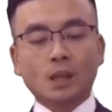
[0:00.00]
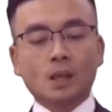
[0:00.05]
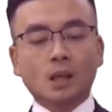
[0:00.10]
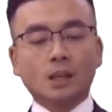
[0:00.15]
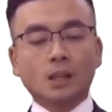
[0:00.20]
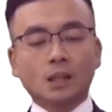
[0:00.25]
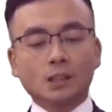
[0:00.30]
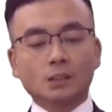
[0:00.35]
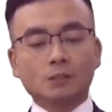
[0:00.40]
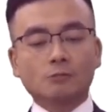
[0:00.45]

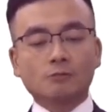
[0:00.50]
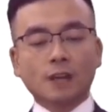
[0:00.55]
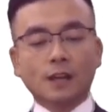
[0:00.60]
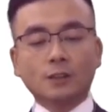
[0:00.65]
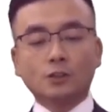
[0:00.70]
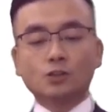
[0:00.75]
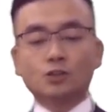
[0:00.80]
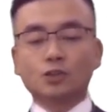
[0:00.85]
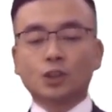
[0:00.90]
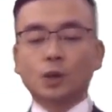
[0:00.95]
Another
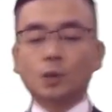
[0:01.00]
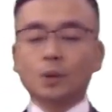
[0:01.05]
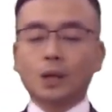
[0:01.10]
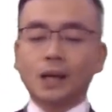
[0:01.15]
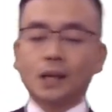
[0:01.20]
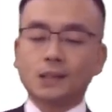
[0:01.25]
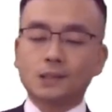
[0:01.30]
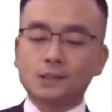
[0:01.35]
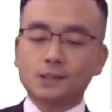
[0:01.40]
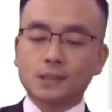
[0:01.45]
ratio
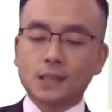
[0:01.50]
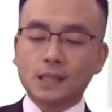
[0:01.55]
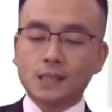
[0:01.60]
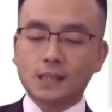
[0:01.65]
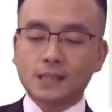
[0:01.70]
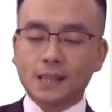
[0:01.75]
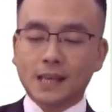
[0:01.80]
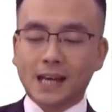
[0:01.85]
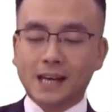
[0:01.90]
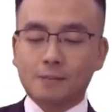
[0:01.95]
is the
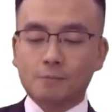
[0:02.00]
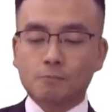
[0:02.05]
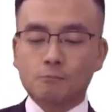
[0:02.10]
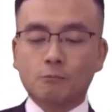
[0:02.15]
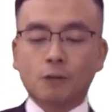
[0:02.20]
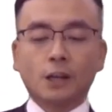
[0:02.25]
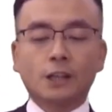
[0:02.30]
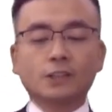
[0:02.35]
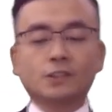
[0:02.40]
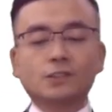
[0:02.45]
cap
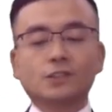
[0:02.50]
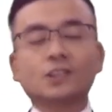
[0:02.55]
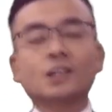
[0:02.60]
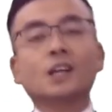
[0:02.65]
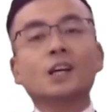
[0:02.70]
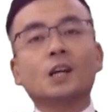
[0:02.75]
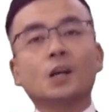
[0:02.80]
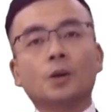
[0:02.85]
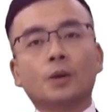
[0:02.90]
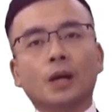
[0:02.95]
rate,
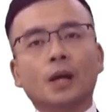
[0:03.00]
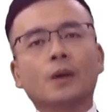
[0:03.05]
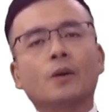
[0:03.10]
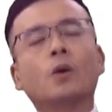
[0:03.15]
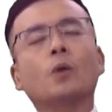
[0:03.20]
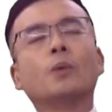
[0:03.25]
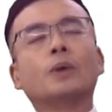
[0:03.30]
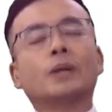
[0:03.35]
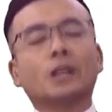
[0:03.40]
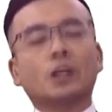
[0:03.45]
okay,
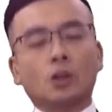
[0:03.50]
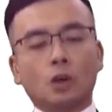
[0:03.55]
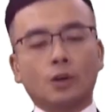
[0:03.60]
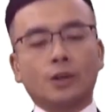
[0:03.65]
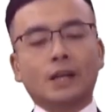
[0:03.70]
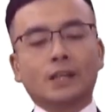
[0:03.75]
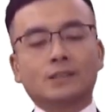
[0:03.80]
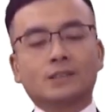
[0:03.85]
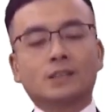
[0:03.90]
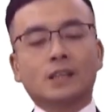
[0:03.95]
or we can call
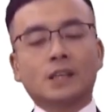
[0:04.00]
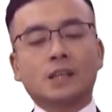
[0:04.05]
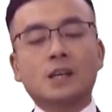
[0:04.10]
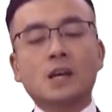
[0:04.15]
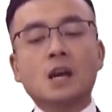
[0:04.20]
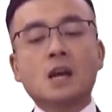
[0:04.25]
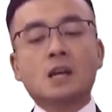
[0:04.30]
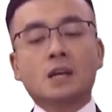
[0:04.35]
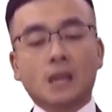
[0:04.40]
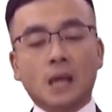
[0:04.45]
it as the
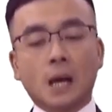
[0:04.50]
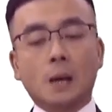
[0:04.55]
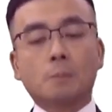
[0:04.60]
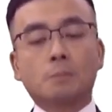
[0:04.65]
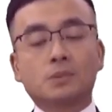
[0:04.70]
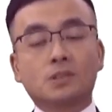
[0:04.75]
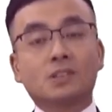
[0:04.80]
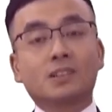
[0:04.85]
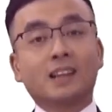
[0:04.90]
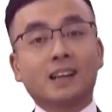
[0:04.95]

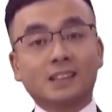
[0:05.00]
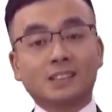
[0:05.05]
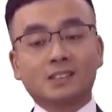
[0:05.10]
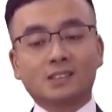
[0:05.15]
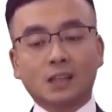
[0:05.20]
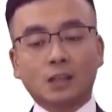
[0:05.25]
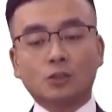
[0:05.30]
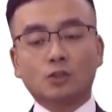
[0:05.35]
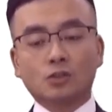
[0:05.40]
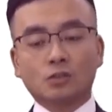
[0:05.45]

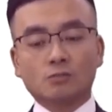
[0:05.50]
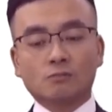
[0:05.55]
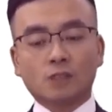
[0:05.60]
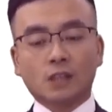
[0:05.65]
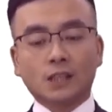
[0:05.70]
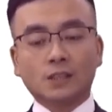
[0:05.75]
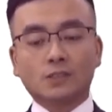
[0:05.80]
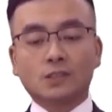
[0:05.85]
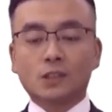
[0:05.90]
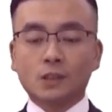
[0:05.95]
capitalization
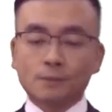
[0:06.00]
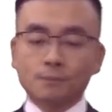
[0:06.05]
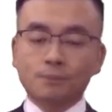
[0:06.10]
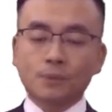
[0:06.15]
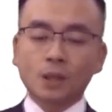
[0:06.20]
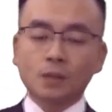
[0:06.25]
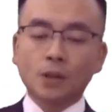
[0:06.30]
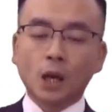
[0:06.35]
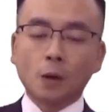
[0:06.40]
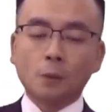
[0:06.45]
rate.
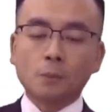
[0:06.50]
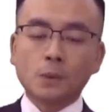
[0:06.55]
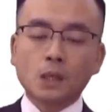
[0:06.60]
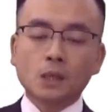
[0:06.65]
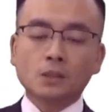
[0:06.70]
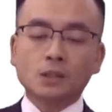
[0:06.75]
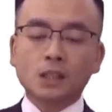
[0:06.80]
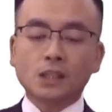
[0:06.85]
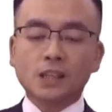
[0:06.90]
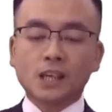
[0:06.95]
Now,
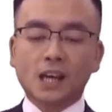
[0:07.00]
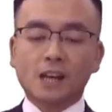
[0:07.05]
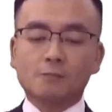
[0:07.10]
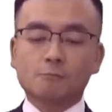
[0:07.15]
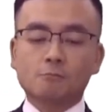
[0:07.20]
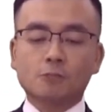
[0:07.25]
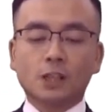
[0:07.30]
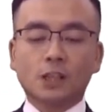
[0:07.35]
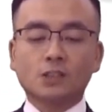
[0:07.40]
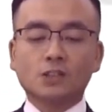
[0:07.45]
the
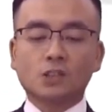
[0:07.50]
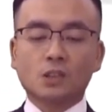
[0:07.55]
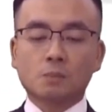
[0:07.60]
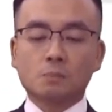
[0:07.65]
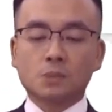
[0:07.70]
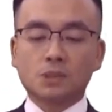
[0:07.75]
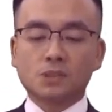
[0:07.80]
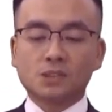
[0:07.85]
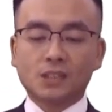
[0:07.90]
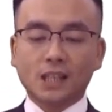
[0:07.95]
cap rate,
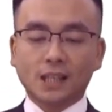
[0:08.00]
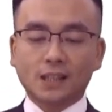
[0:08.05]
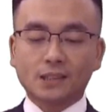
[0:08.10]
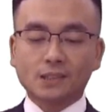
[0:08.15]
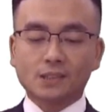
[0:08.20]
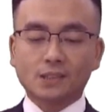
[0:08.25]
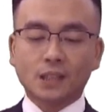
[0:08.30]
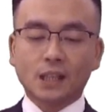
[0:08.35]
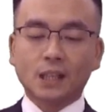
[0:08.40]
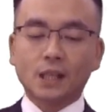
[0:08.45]
number
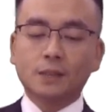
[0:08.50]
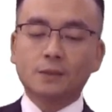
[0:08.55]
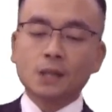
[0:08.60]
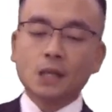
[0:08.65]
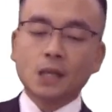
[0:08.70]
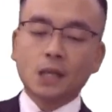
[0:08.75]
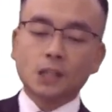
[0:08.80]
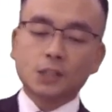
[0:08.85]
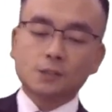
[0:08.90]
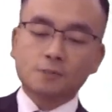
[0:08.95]
6 there,
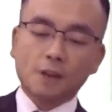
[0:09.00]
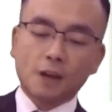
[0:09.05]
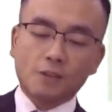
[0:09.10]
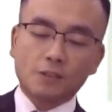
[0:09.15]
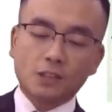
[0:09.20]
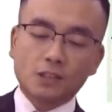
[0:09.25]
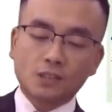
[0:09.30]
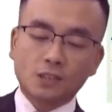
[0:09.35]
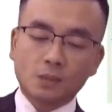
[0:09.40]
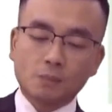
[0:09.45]
is
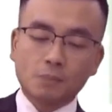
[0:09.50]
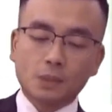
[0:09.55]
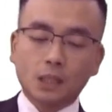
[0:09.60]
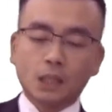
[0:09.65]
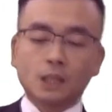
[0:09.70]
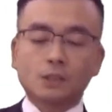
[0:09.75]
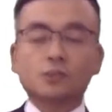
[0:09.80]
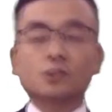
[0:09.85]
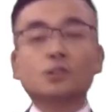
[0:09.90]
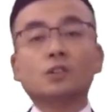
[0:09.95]
very
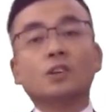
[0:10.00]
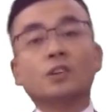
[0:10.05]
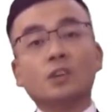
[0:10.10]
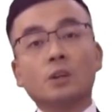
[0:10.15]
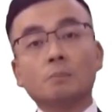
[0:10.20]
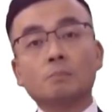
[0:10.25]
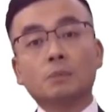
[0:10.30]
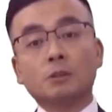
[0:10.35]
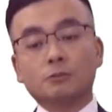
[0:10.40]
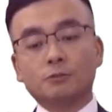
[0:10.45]
similar to
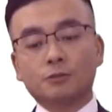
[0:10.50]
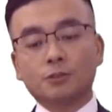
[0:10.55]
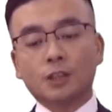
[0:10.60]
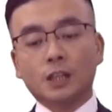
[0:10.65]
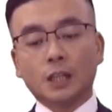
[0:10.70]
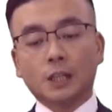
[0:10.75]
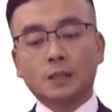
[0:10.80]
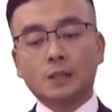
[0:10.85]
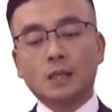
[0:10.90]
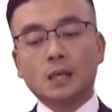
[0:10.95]
number
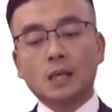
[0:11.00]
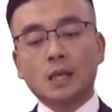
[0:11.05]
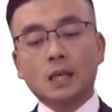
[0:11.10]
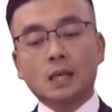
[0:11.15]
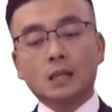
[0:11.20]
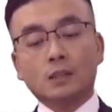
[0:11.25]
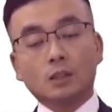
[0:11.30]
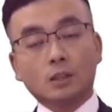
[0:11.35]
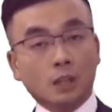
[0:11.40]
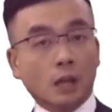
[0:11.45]
3.
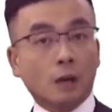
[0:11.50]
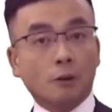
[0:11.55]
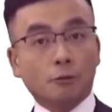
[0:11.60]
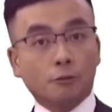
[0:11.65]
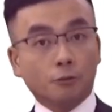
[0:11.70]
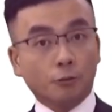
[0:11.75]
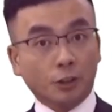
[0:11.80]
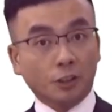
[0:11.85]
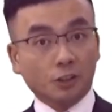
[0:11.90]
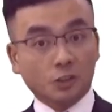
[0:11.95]
Now,
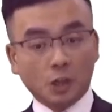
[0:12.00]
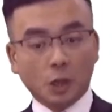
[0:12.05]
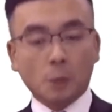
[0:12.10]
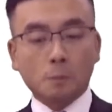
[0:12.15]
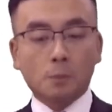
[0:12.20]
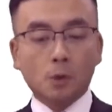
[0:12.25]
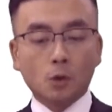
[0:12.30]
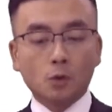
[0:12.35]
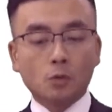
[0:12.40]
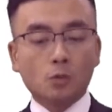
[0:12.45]
for
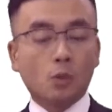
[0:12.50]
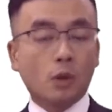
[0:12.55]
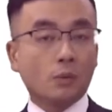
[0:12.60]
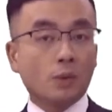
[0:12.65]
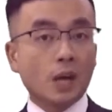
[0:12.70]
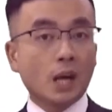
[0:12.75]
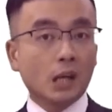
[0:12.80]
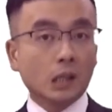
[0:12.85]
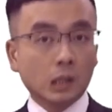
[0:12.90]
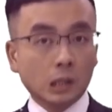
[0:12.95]
example, when
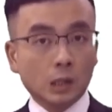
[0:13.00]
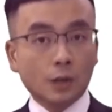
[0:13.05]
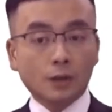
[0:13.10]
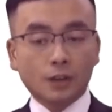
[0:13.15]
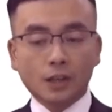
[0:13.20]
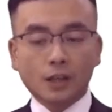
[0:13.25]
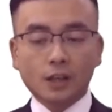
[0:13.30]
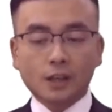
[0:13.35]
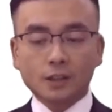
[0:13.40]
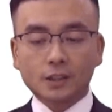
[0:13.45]
we are
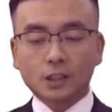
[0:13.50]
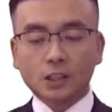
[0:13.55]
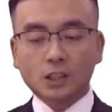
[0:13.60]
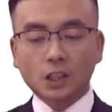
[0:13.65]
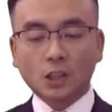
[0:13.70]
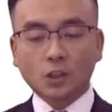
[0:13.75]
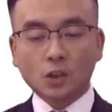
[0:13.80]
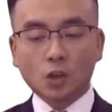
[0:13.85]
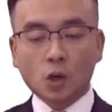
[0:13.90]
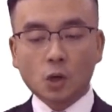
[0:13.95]
looking at the
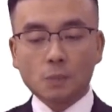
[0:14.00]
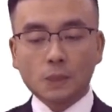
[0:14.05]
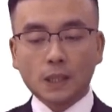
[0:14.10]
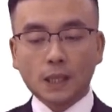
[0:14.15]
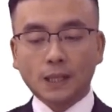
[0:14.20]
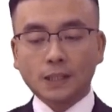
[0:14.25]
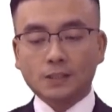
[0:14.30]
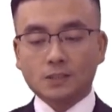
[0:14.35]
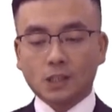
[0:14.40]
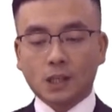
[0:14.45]

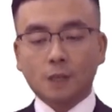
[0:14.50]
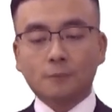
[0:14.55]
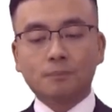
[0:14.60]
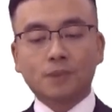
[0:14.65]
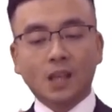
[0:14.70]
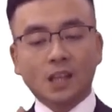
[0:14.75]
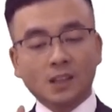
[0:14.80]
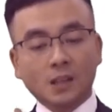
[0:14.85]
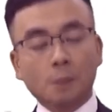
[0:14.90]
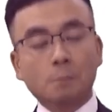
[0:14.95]
denominator,
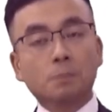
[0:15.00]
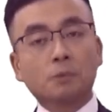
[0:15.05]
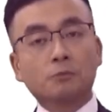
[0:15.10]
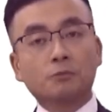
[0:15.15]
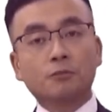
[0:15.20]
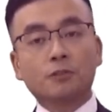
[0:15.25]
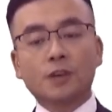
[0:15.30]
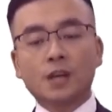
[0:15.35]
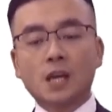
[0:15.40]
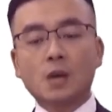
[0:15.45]
in number
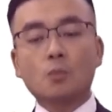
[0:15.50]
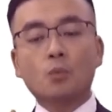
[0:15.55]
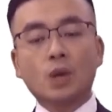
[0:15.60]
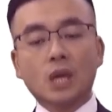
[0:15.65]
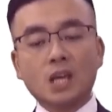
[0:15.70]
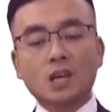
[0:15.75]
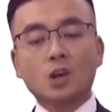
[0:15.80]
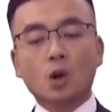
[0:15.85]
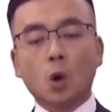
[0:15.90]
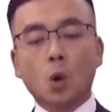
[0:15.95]
3,
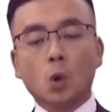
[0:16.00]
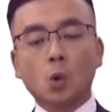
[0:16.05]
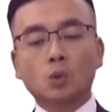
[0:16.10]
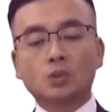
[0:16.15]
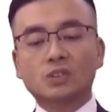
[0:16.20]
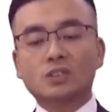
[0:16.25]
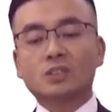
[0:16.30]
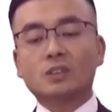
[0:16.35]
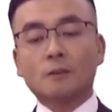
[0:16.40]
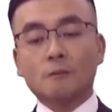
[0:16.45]
we
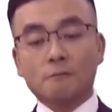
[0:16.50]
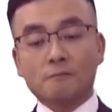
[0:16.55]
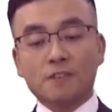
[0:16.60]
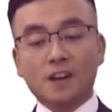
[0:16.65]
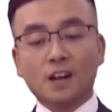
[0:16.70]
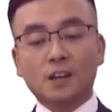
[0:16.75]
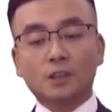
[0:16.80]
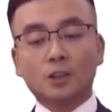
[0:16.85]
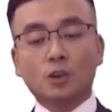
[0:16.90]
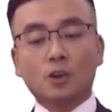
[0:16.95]
called the
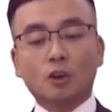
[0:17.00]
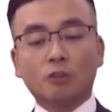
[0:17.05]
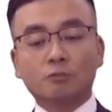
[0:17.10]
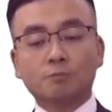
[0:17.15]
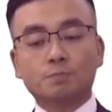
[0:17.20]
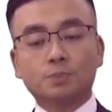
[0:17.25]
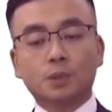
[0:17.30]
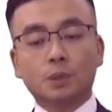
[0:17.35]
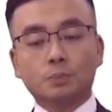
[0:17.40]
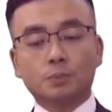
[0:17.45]
value
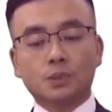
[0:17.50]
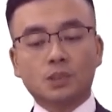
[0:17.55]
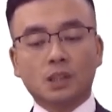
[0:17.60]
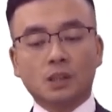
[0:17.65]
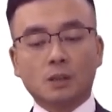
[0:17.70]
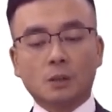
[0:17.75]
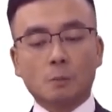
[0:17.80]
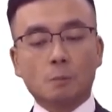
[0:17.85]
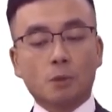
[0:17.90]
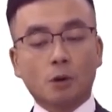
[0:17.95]
of
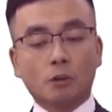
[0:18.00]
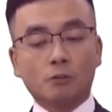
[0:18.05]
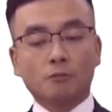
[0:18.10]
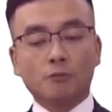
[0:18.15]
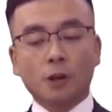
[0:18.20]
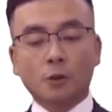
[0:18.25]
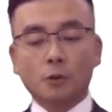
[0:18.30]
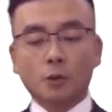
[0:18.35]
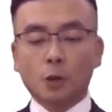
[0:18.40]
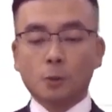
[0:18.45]
property
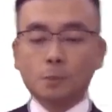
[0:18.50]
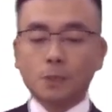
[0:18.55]
portfolio,